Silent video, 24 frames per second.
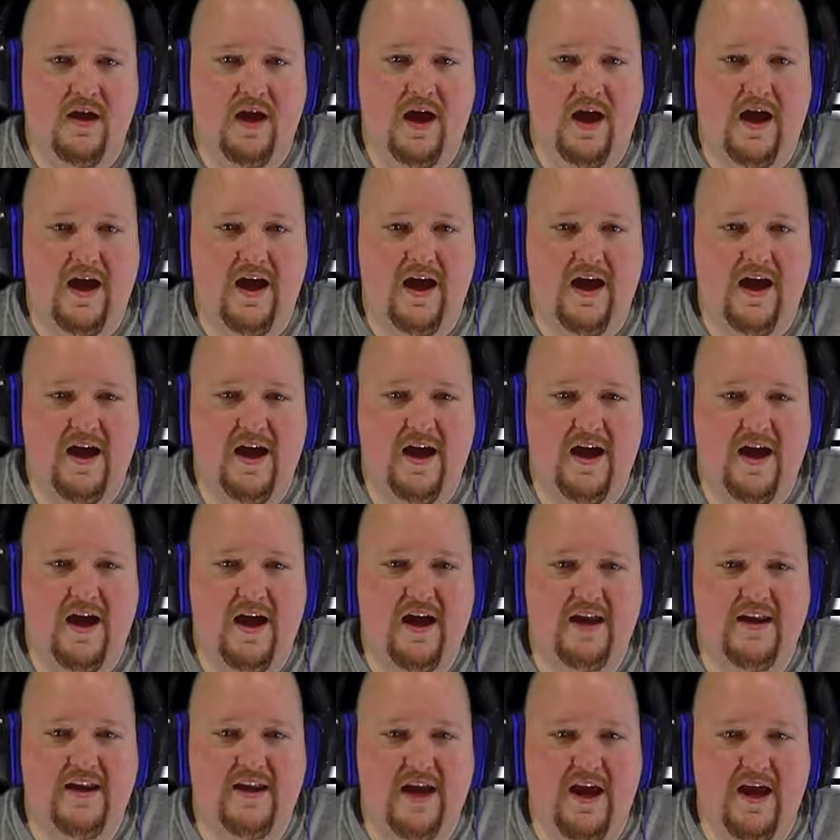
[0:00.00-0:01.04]

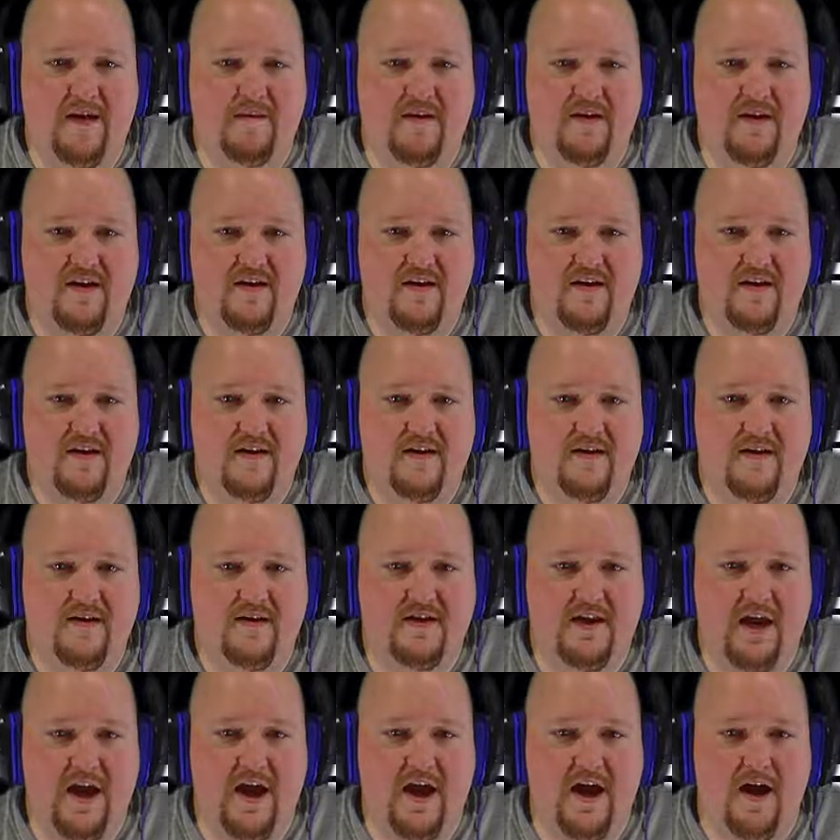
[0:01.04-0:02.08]
Ah, damn it.
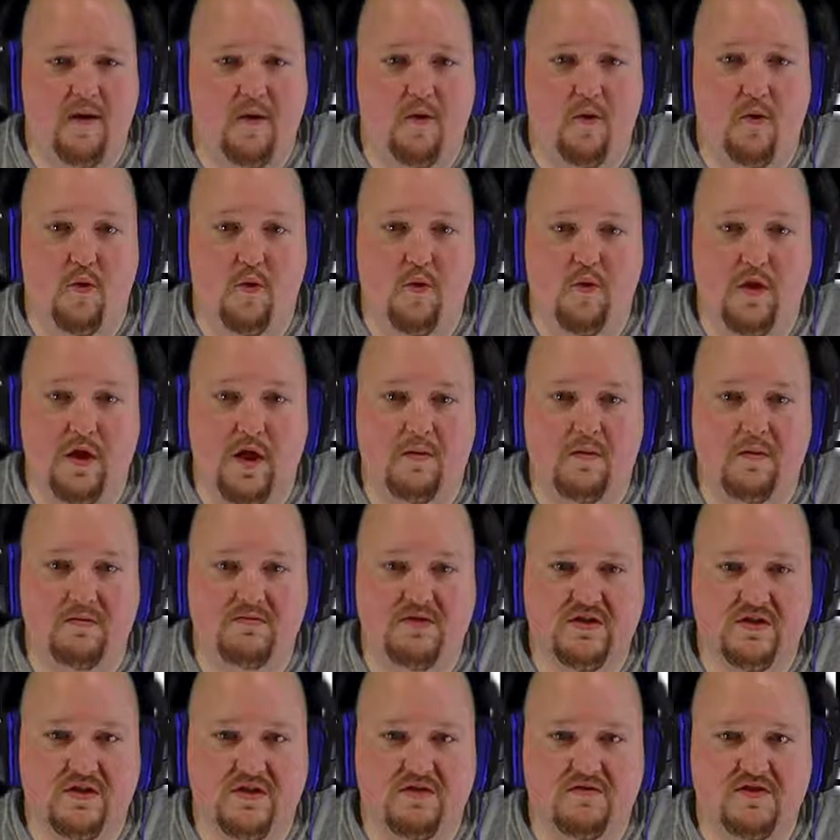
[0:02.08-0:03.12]
Damn. Ooh, that one
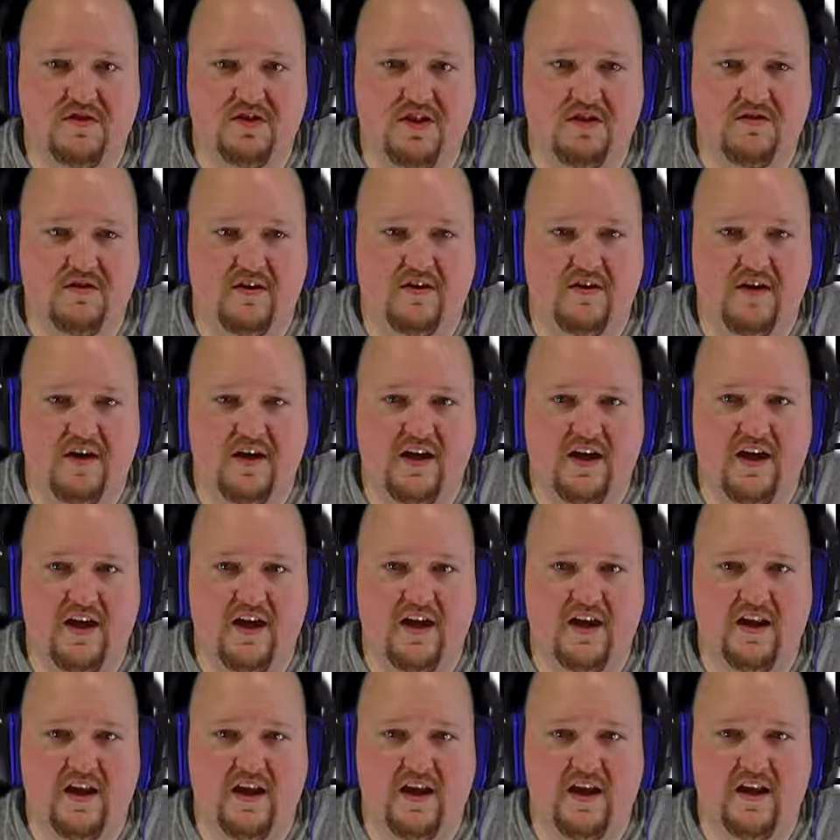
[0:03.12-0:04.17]
was close too. I thought I got
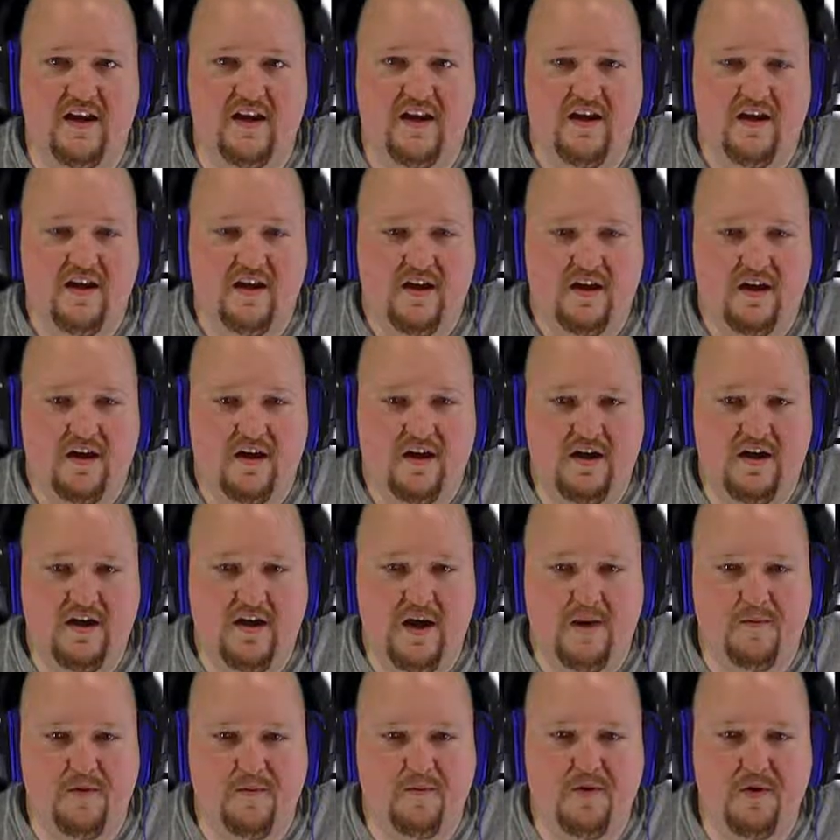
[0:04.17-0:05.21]
hit again. Alright,
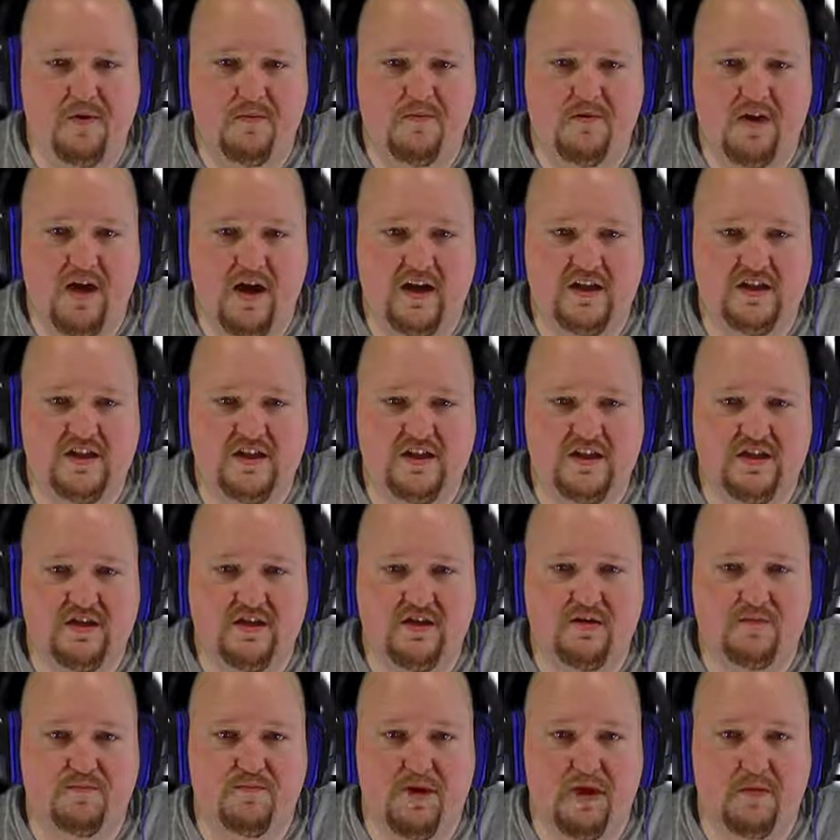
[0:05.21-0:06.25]
double boomerangs. This
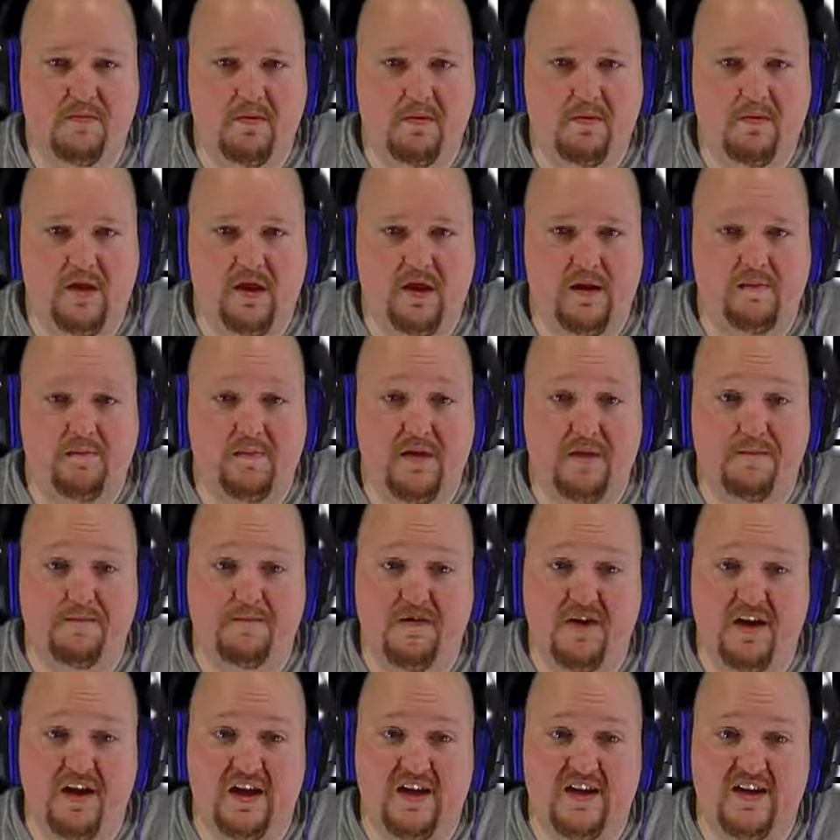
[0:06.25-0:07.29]
could probably be
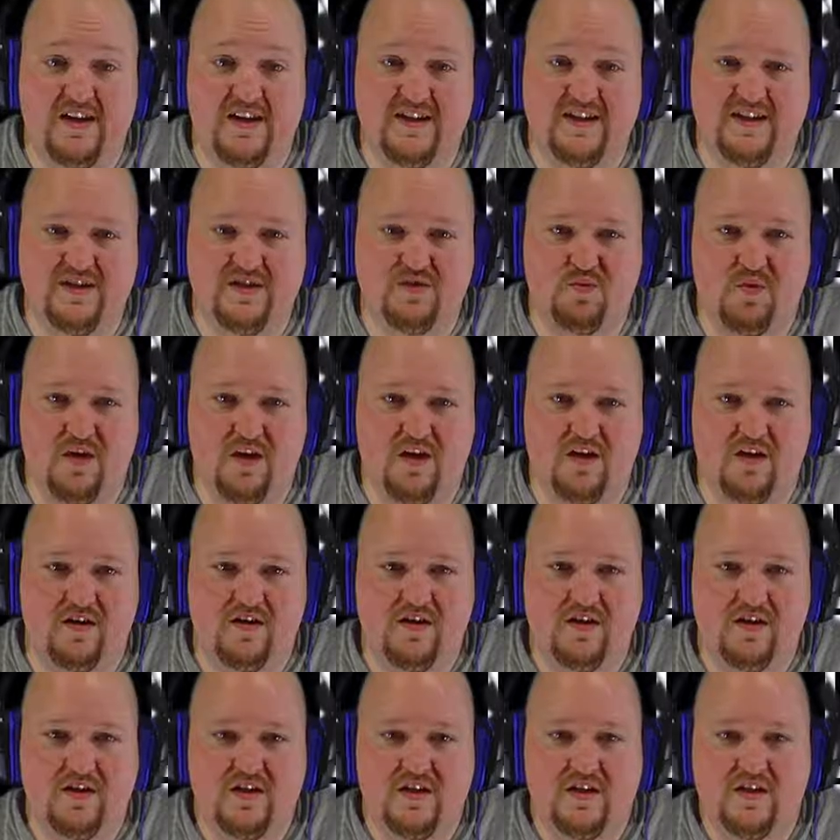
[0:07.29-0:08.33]
pretty intense as well.
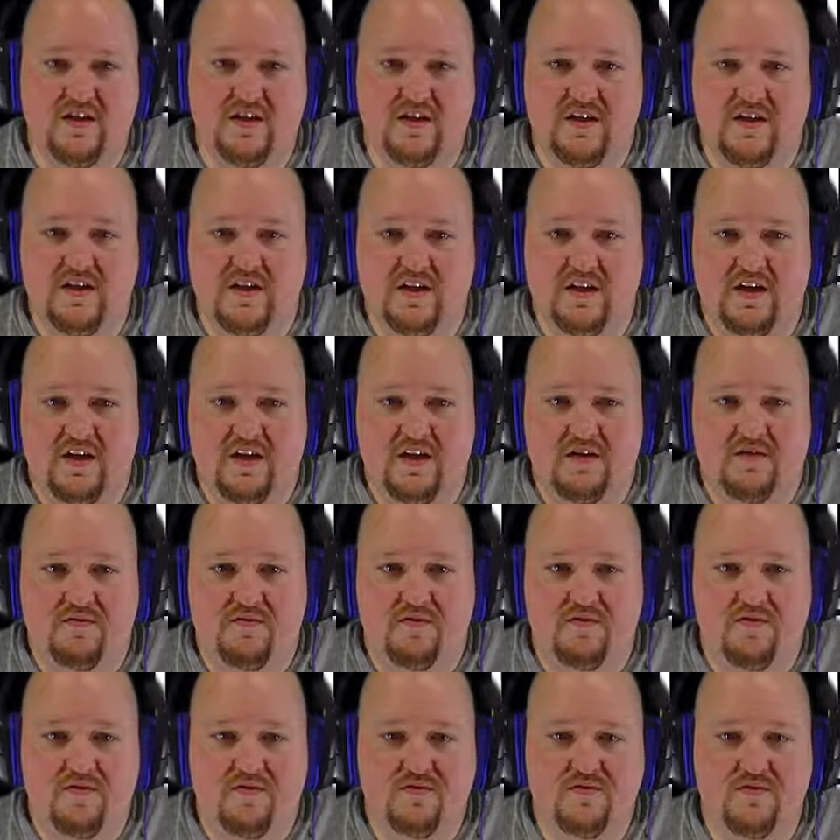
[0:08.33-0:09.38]

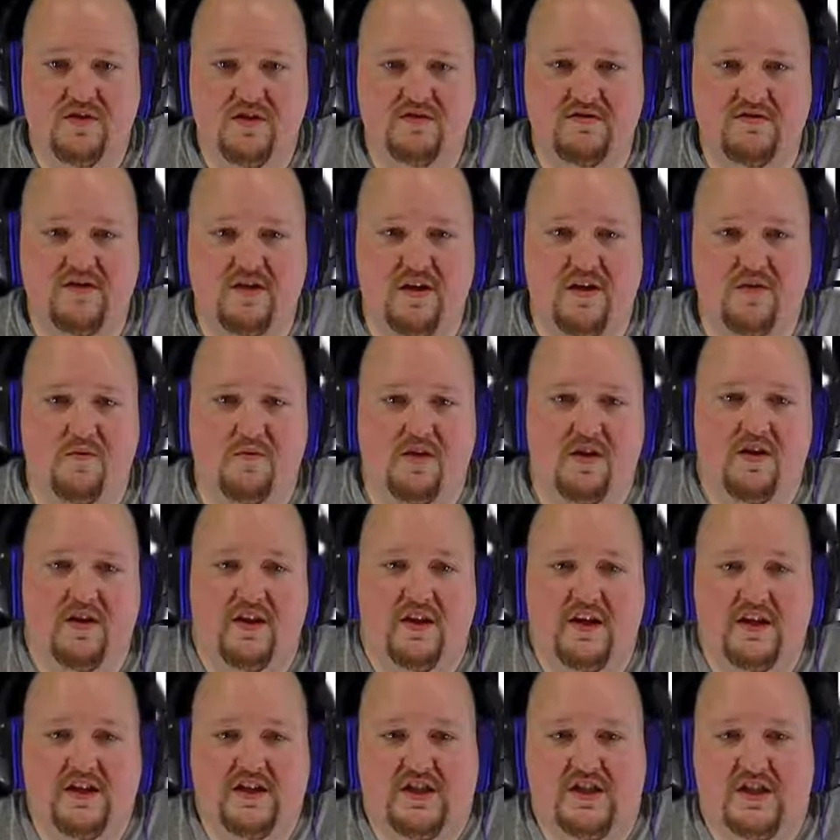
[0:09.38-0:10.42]
We'll use another one of
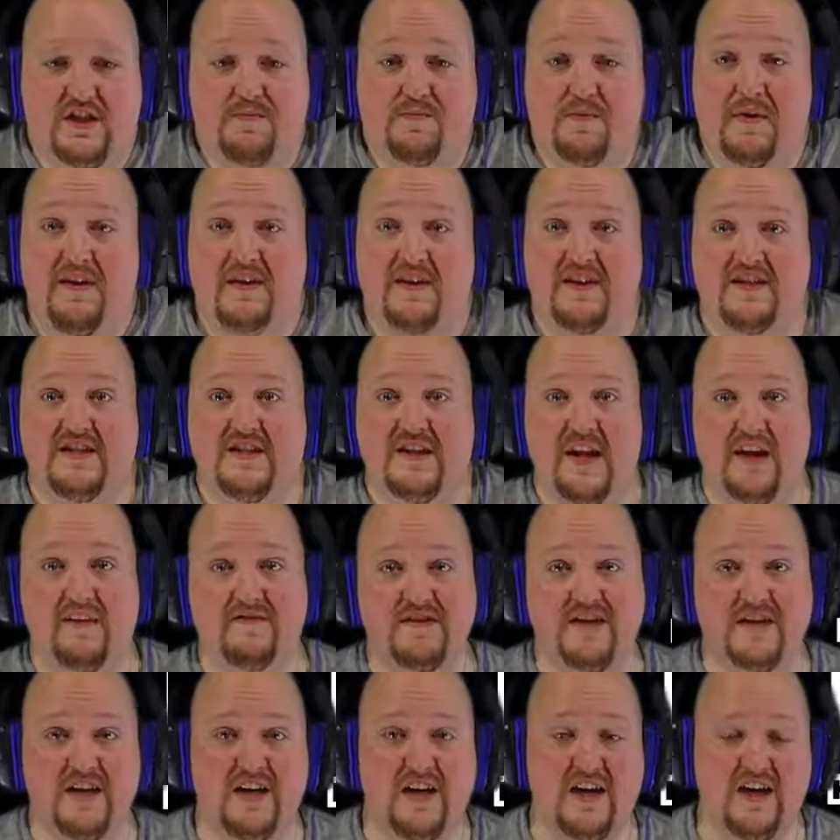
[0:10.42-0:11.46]
these just to be on the safe
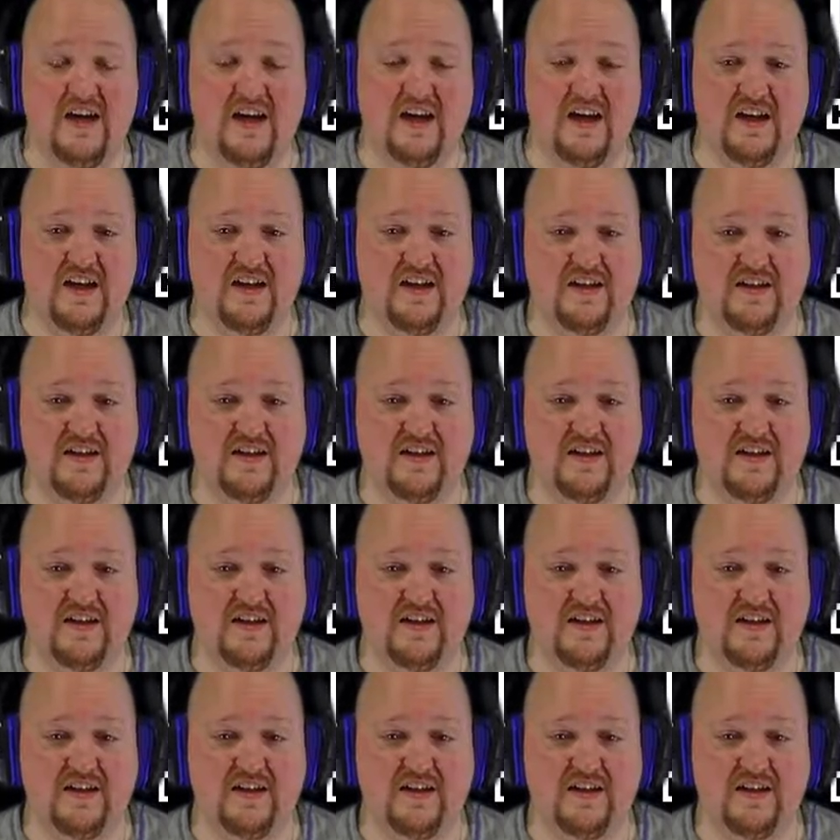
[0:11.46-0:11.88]
side.